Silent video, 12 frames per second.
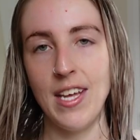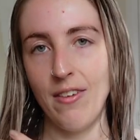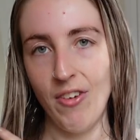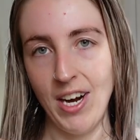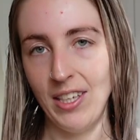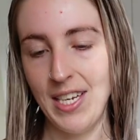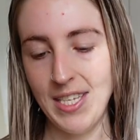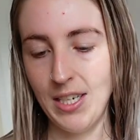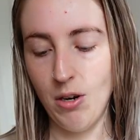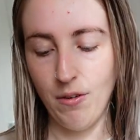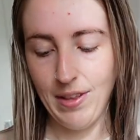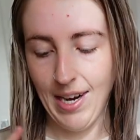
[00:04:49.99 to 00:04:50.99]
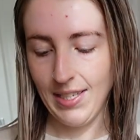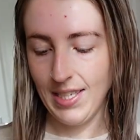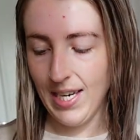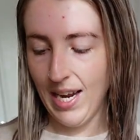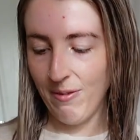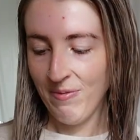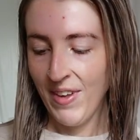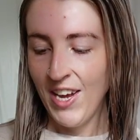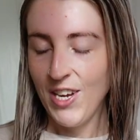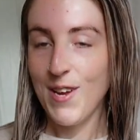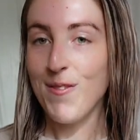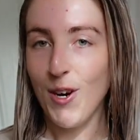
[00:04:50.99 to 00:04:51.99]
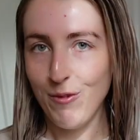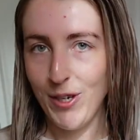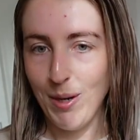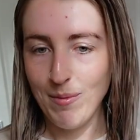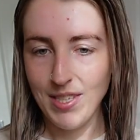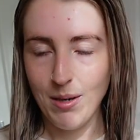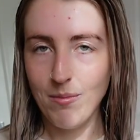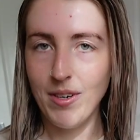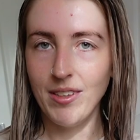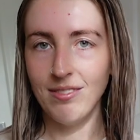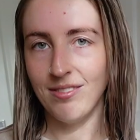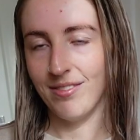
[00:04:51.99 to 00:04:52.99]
that rail needs to go off the landing there. You've got room. So I'm like,